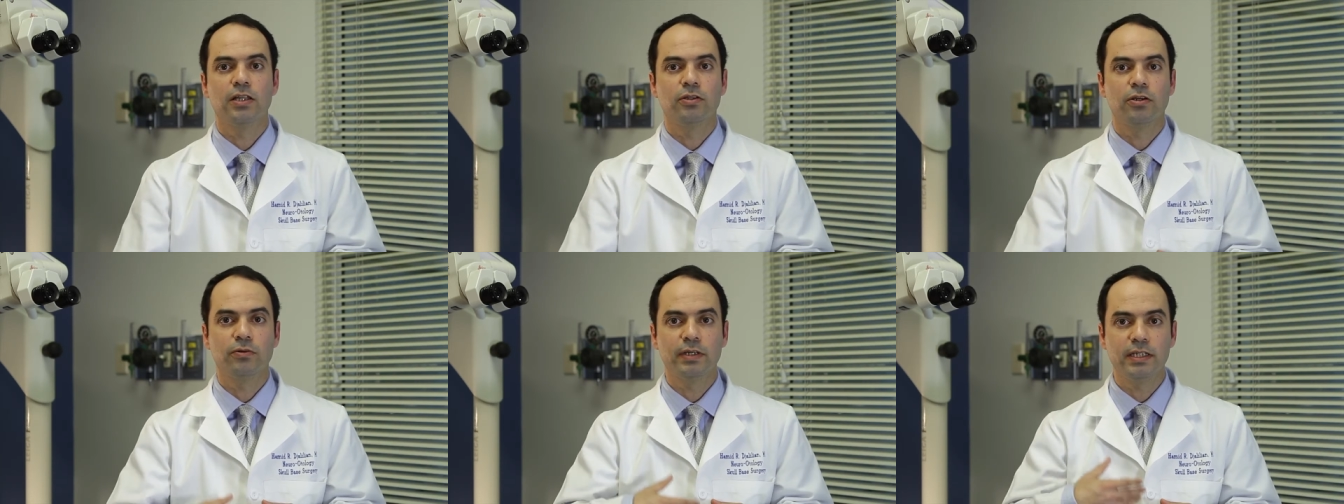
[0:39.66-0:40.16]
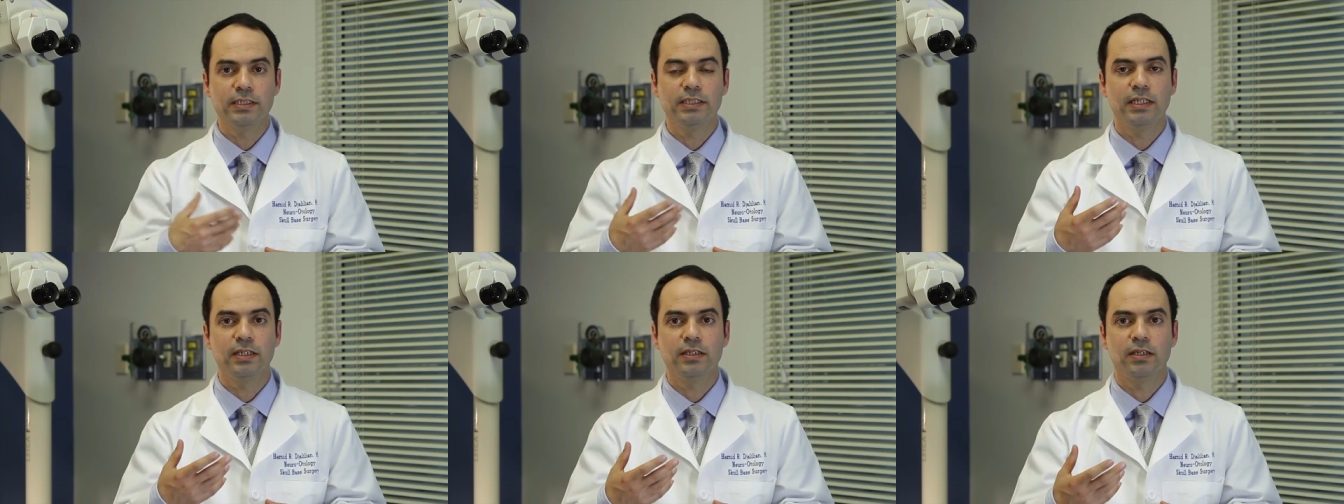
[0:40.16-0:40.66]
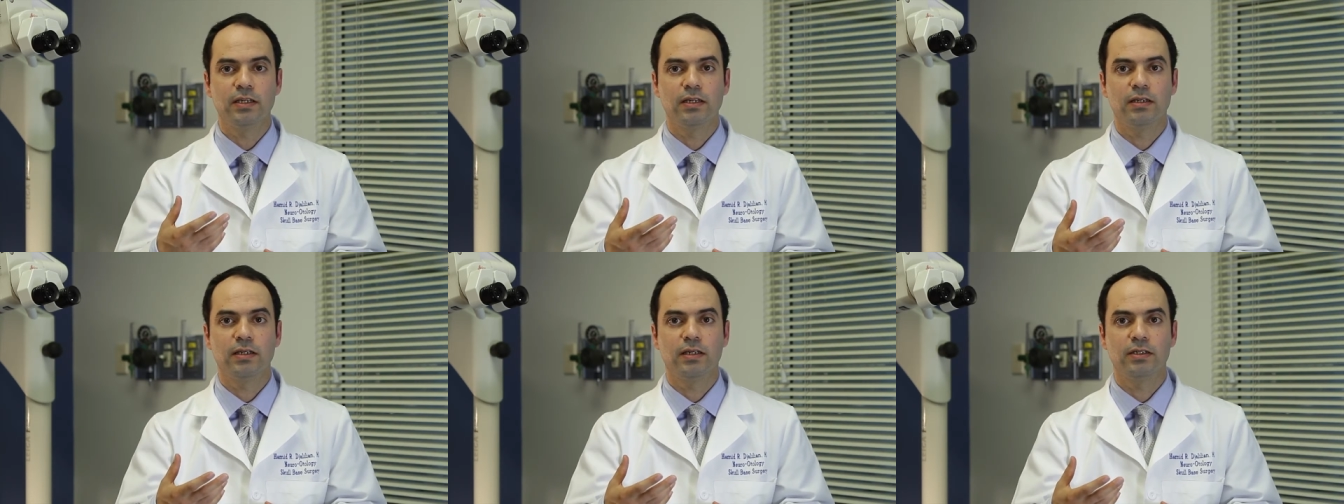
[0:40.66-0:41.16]
There is a
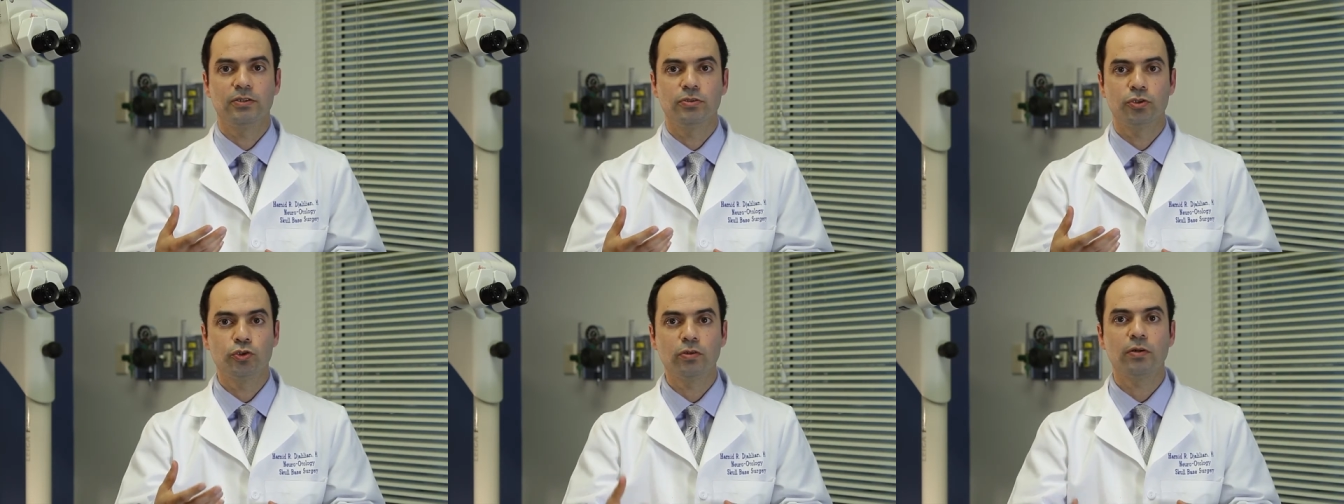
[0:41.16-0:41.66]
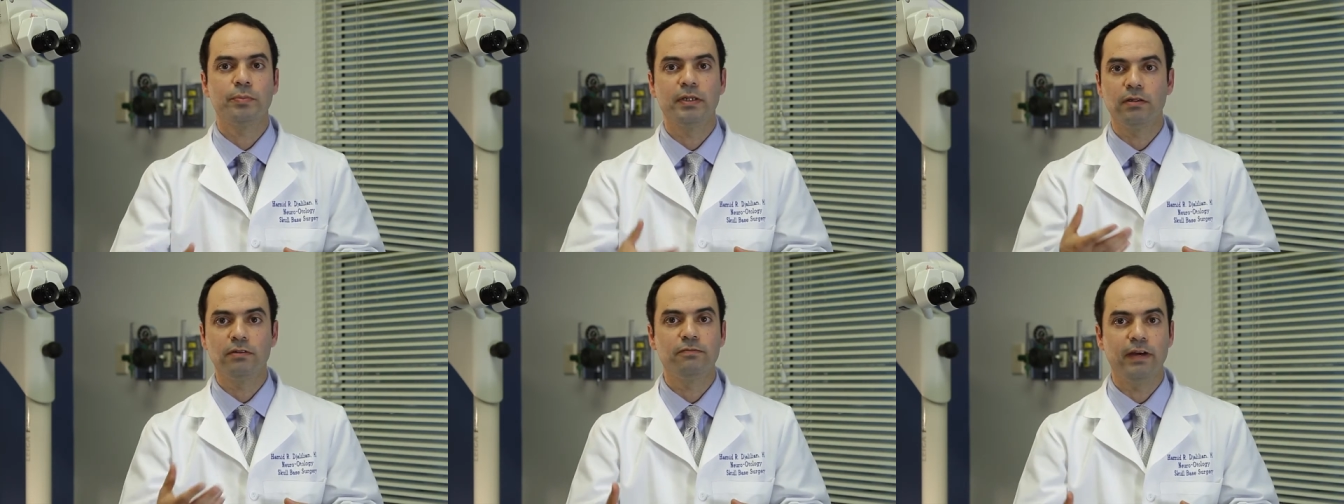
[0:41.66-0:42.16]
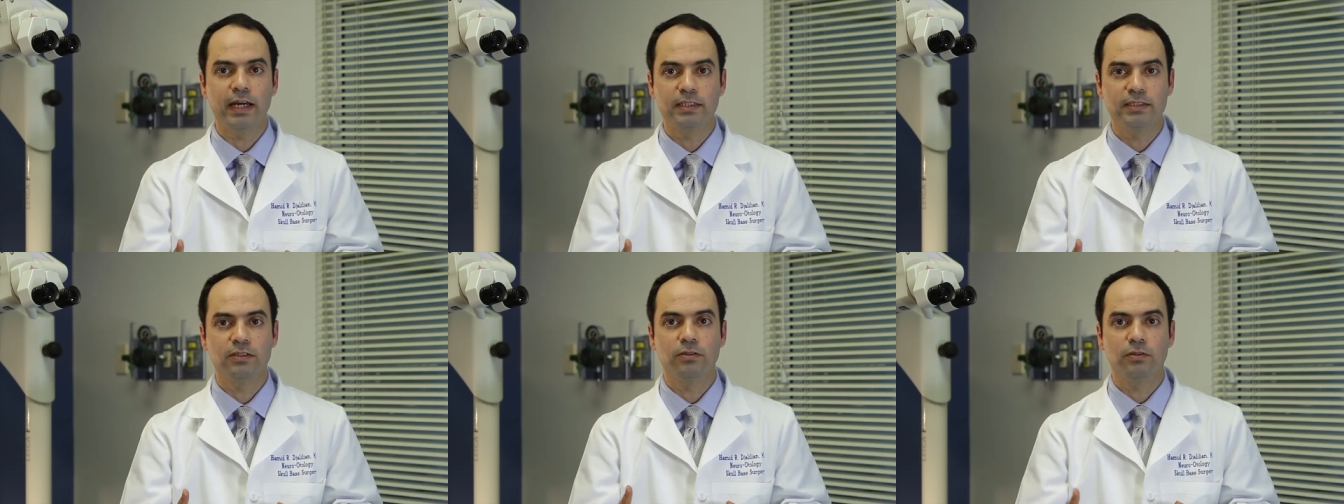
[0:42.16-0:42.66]
uh, sugar pill
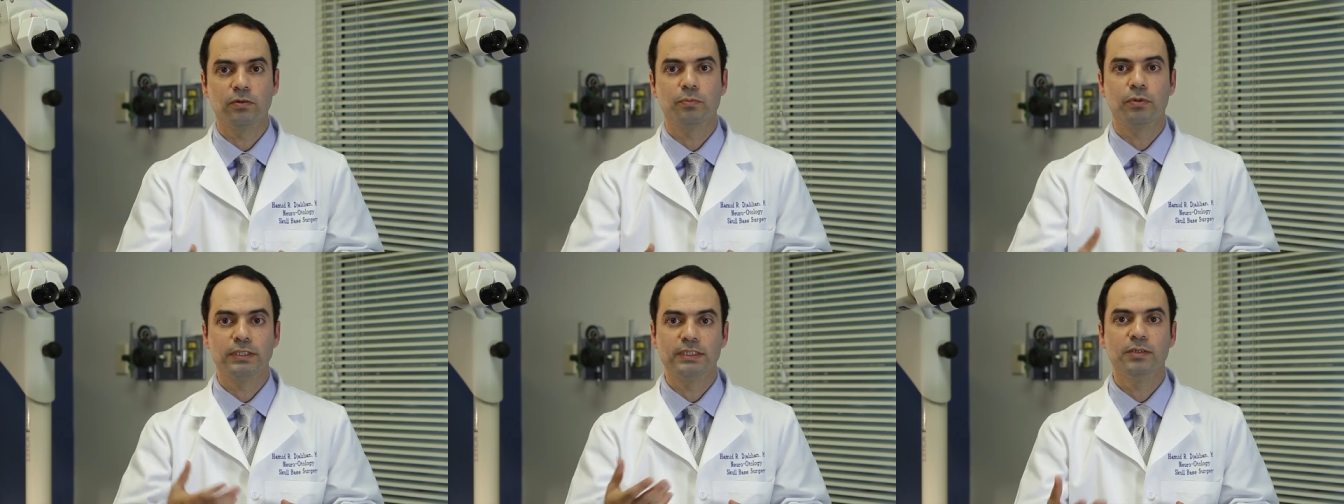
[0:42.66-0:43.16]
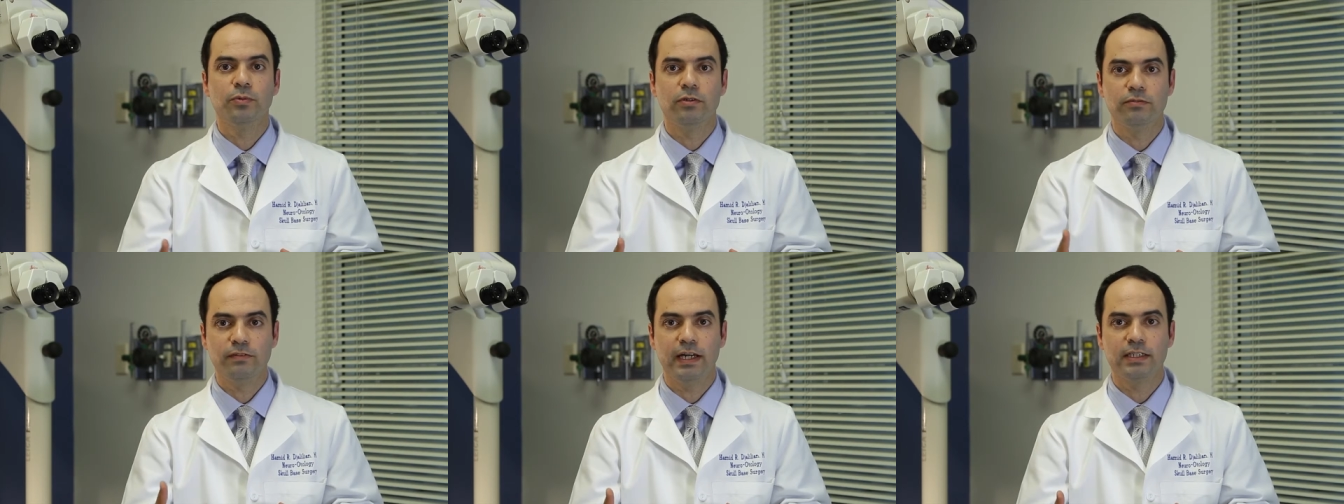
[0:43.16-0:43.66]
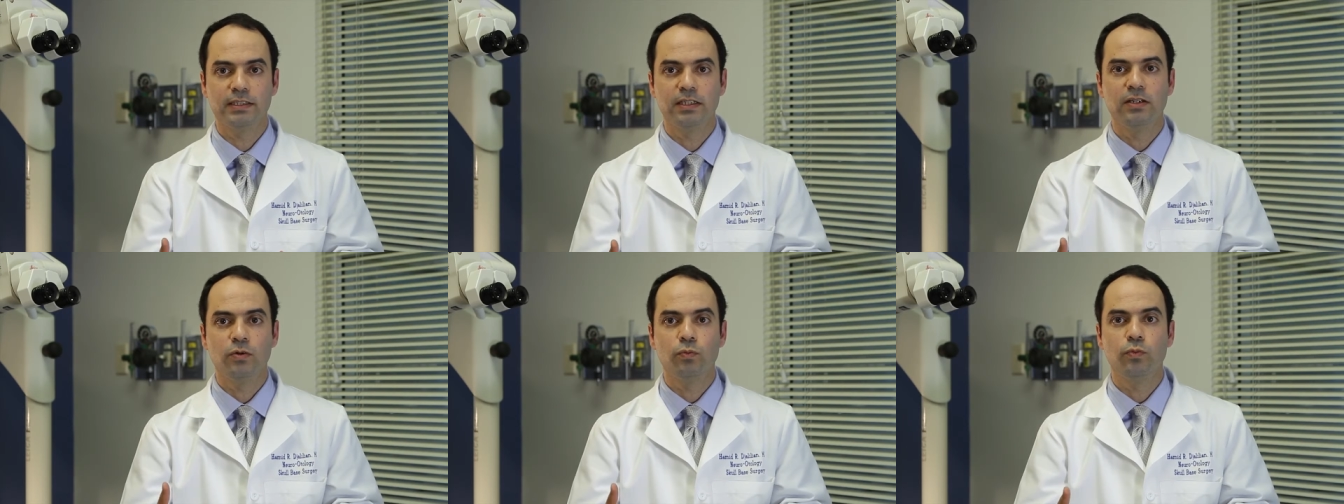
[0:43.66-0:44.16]
effect or placebo effect
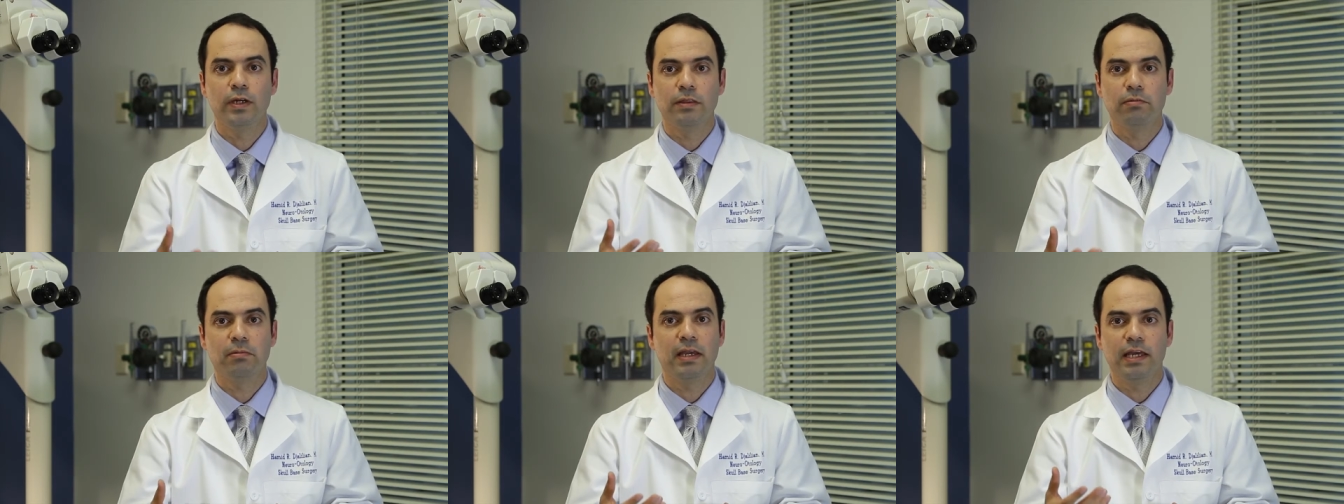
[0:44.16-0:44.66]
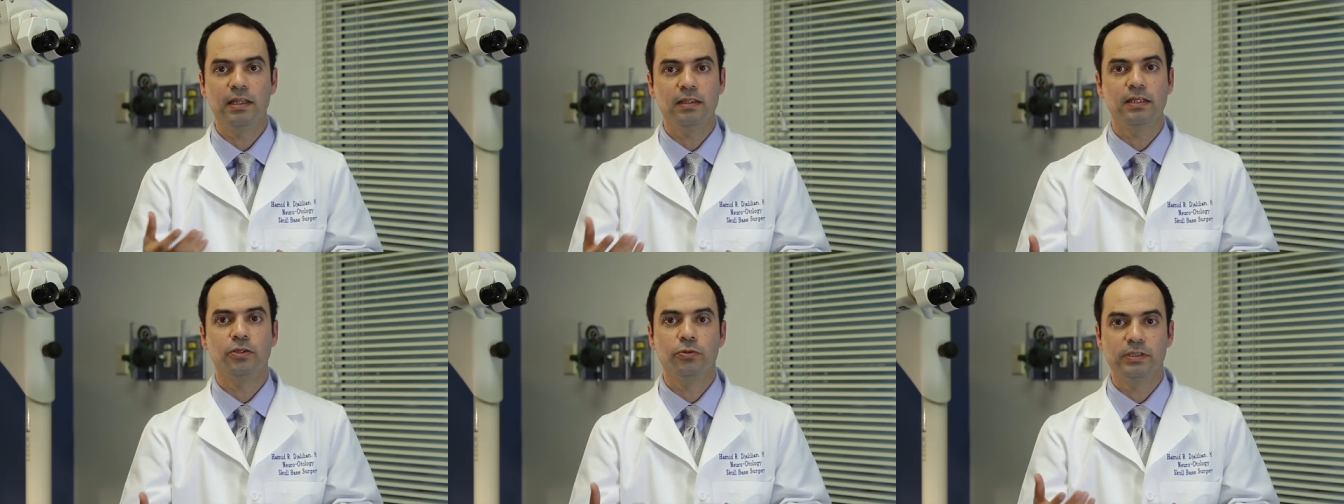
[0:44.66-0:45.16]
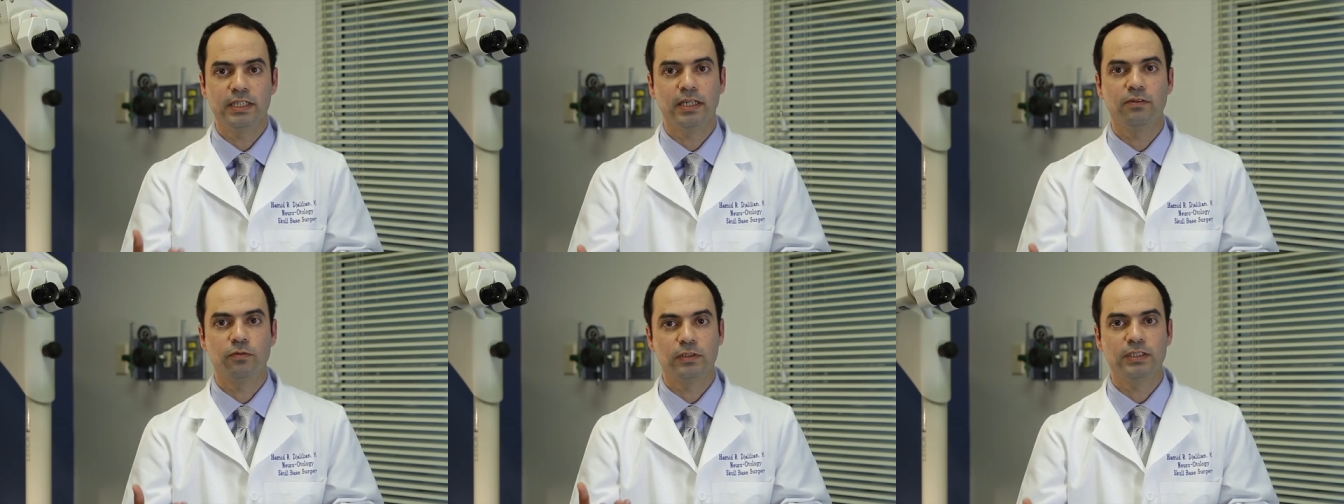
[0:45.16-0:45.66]
with anything you take
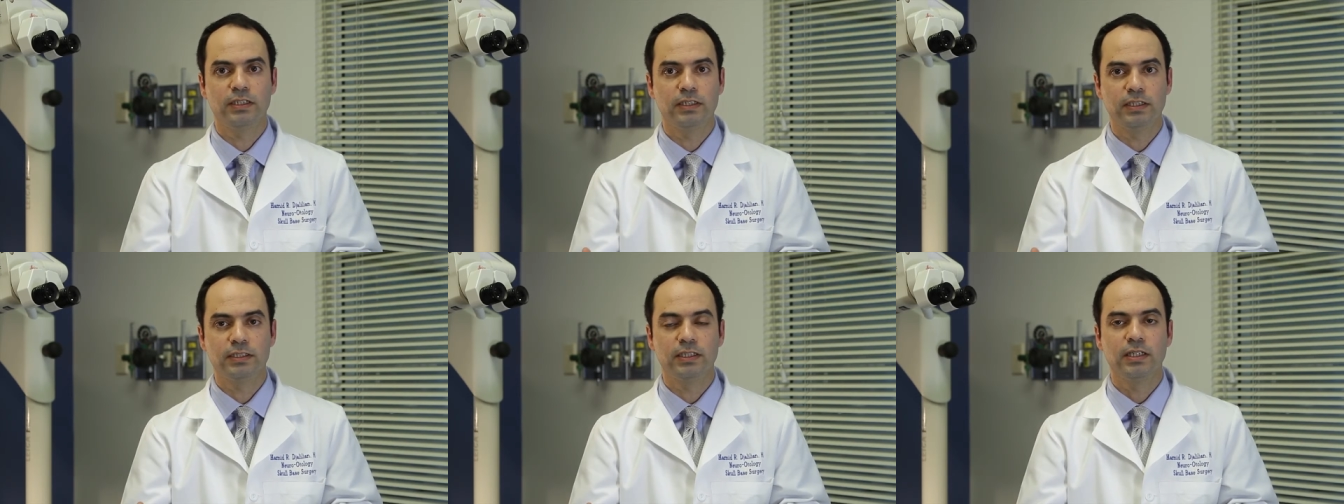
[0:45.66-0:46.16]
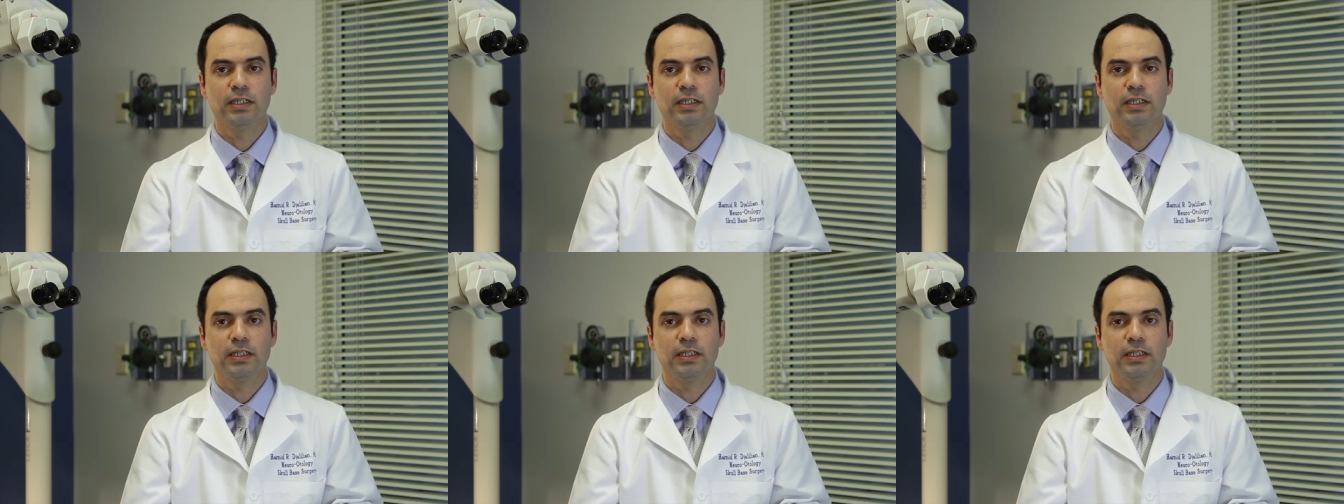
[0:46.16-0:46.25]
for tinnitus.